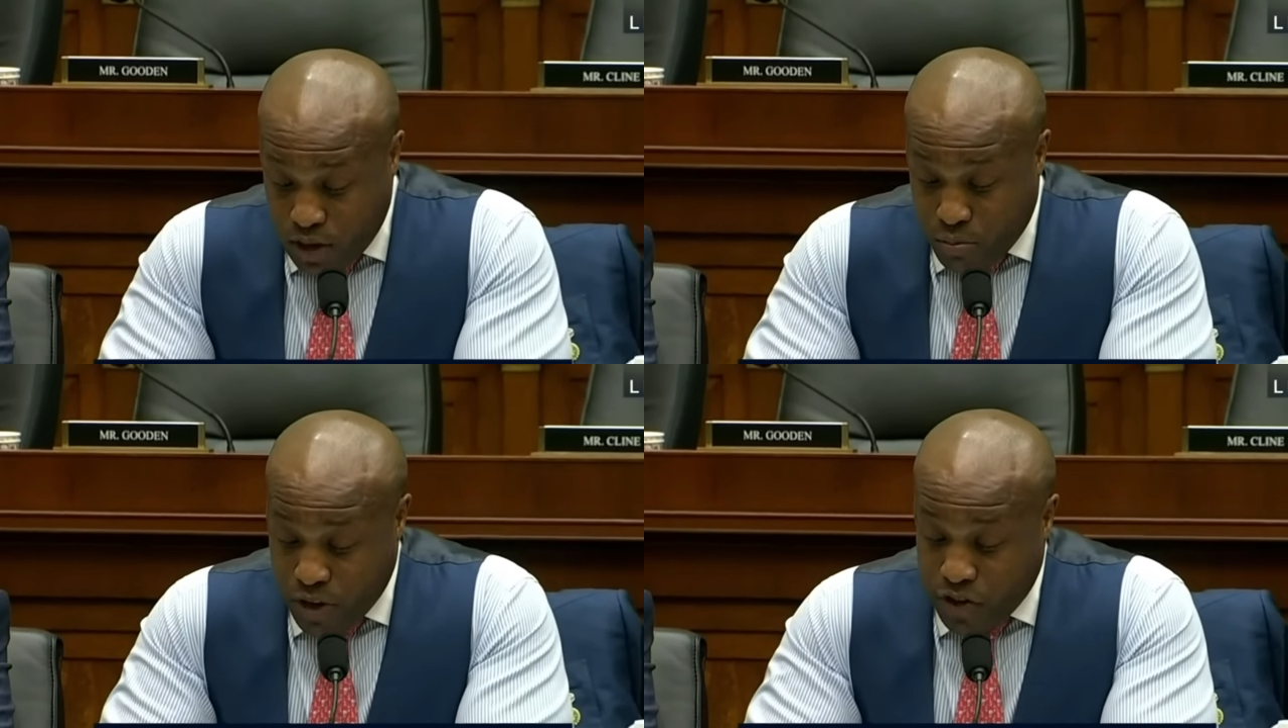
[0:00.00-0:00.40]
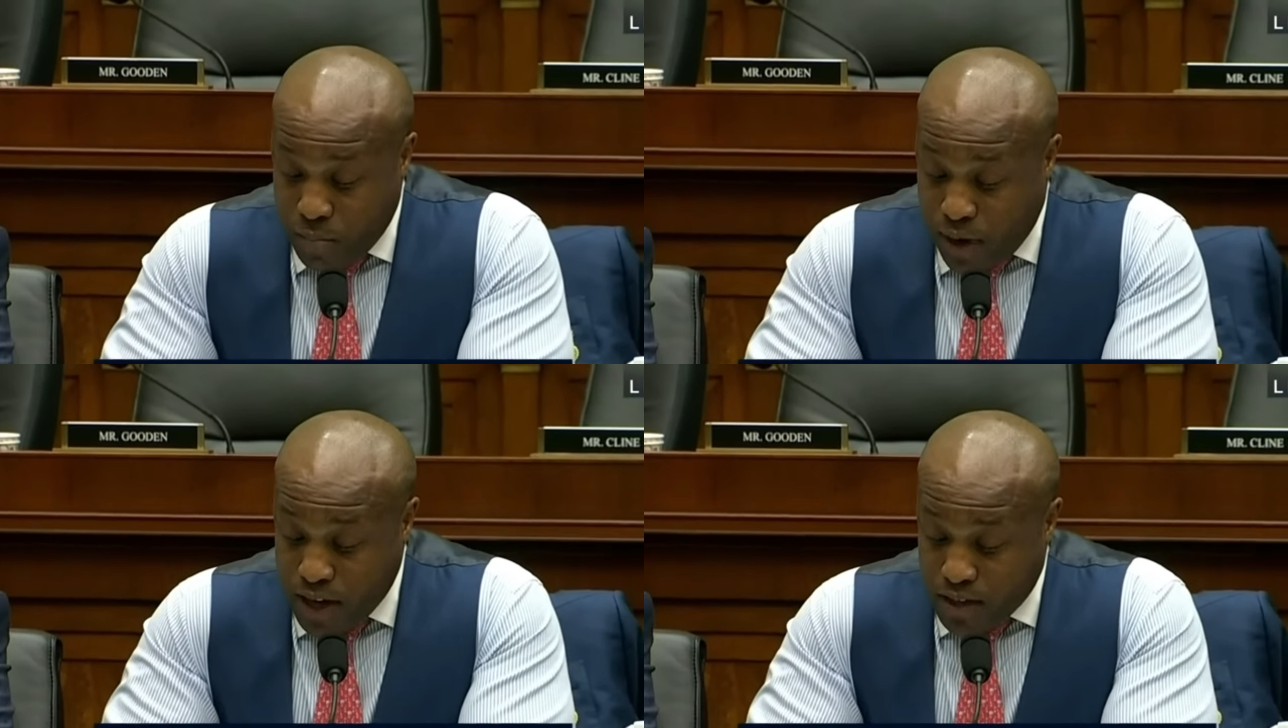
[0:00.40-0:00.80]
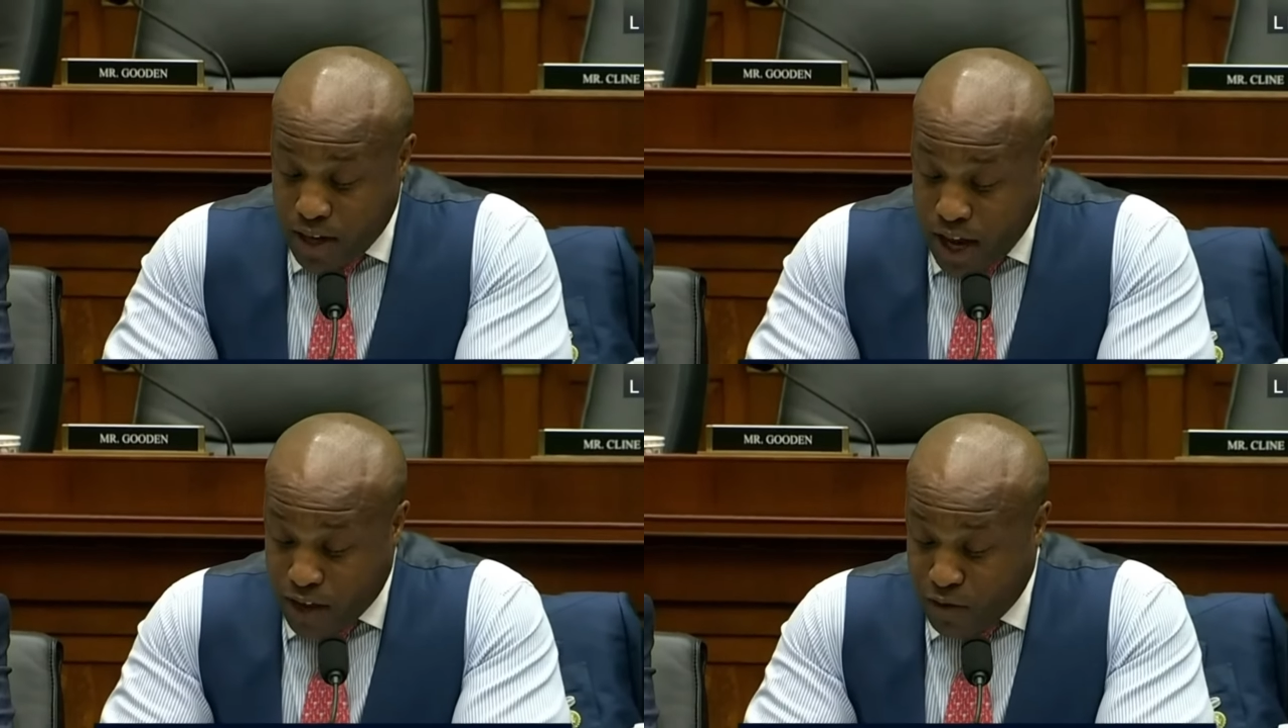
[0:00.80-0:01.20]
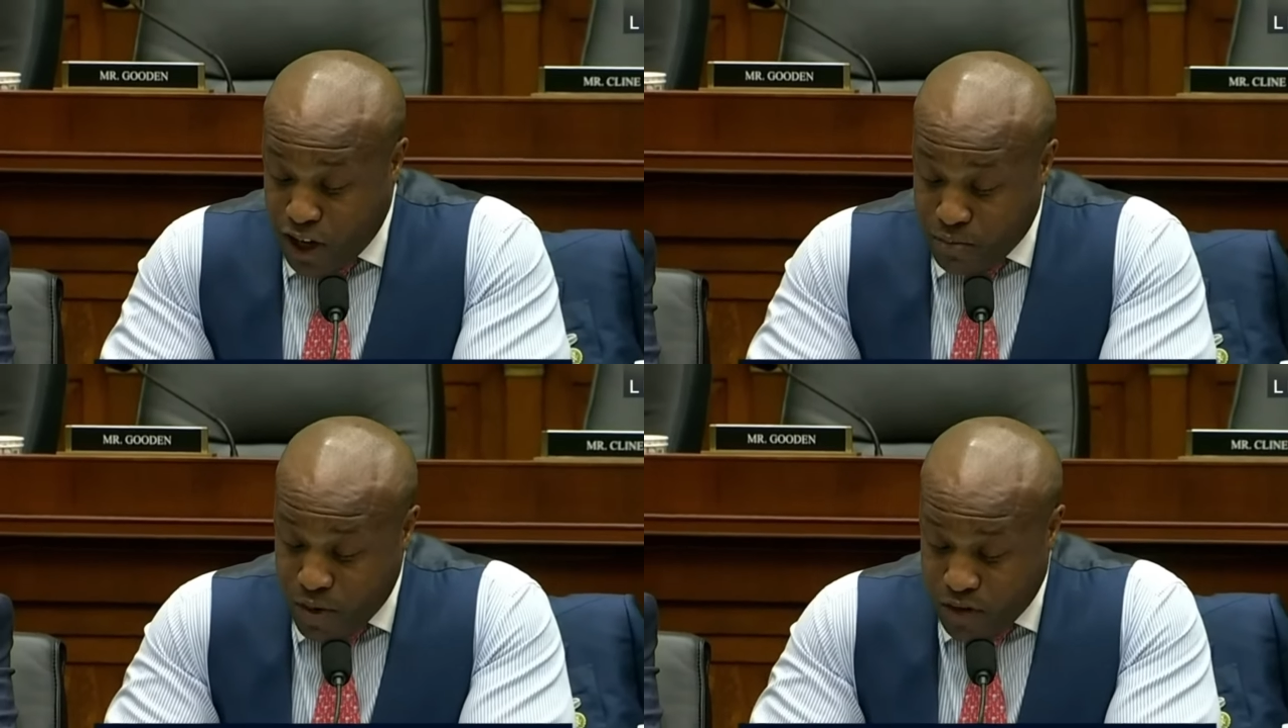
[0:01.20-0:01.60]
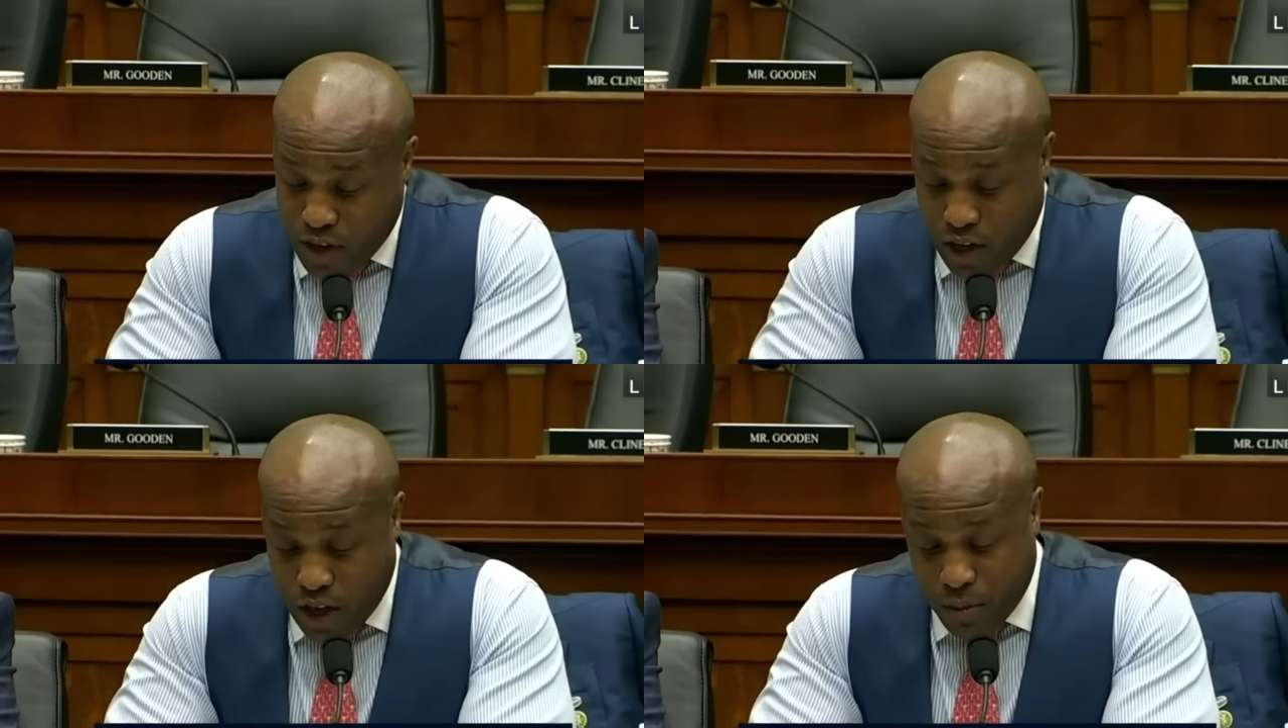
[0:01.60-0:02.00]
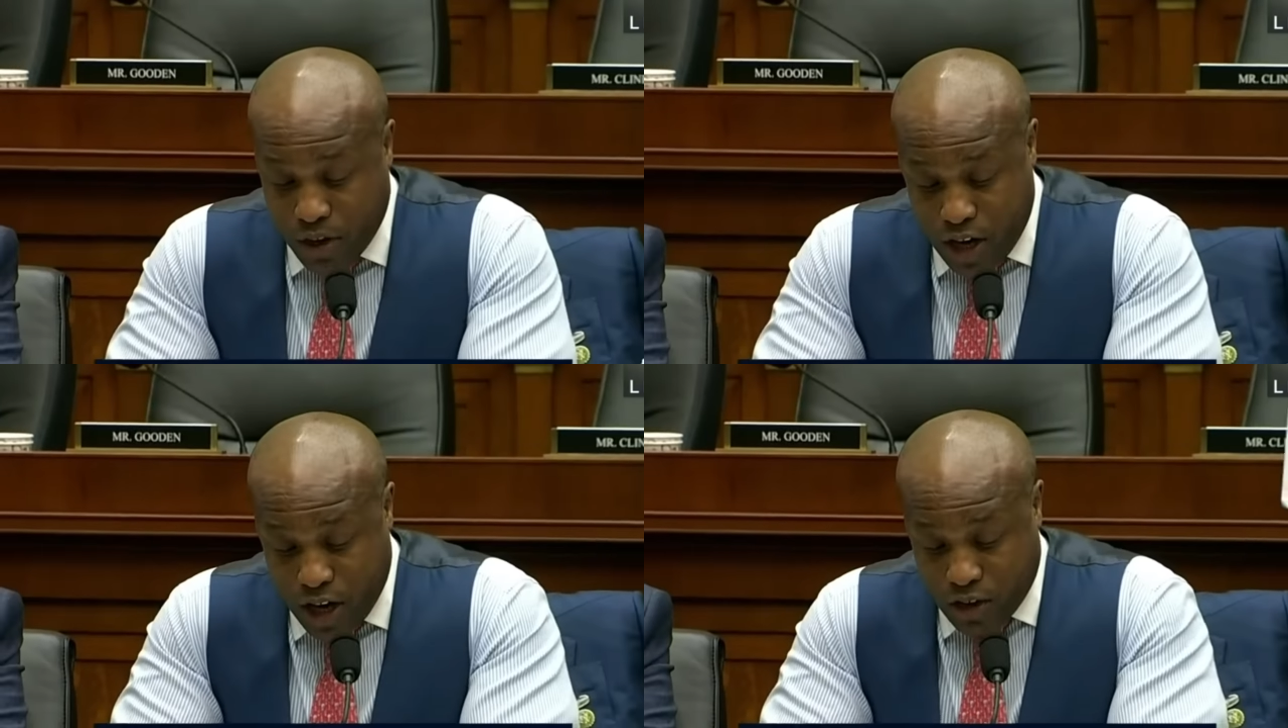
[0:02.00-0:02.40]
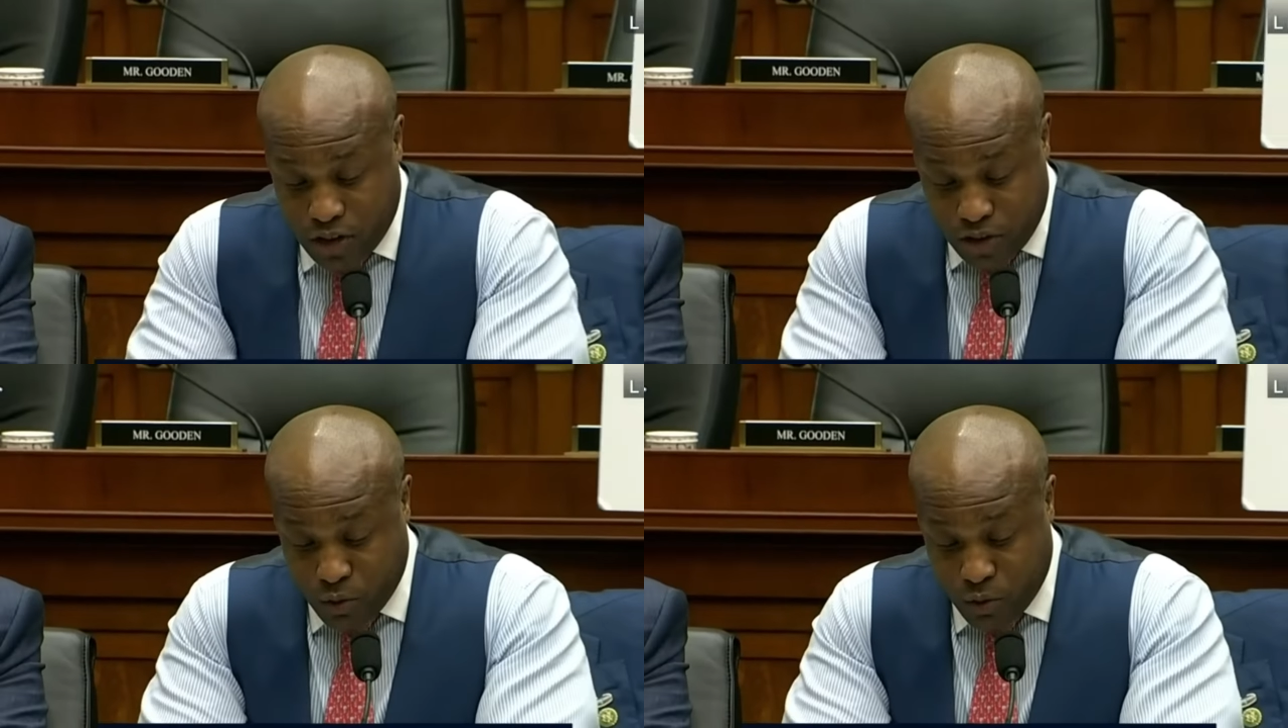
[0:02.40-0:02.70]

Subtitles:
President Biden tasked Vice President Kamala Harris